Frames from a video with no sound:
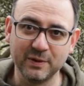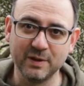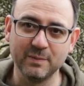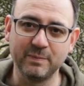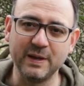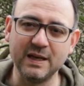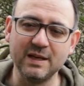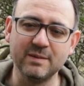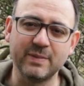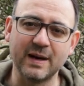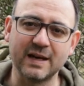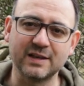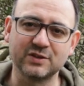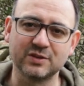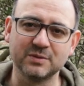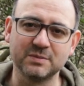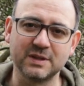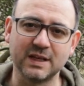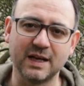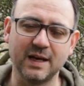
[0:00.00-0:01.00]
With a beanbag,
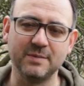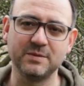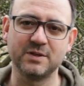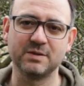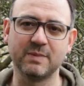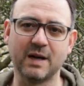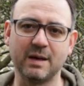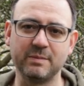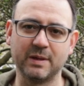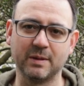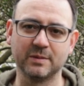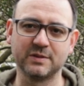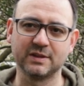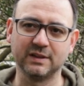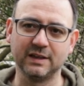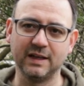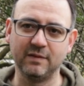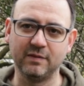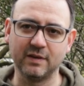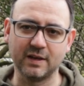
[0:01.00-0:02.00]
sometimes you might be able
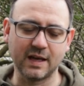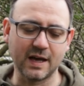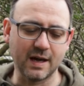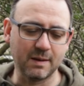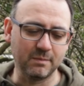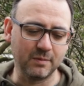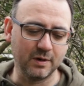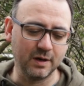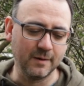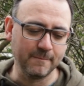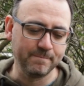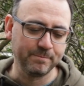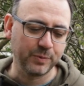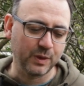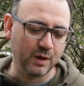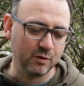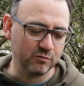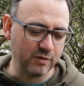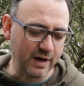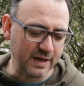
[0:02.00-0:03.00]
to leave the camera
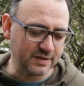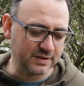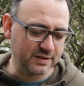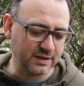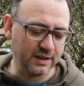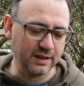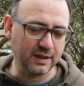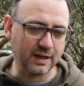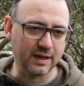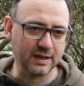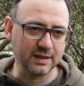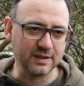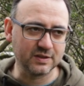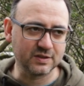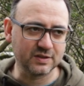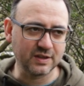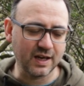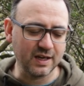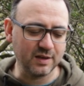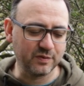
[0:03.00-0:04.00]
resting and it's
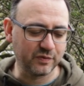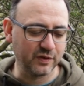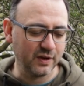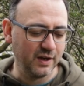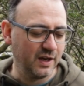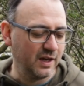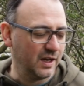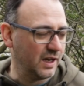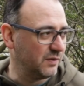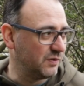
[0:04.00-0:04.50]
safe.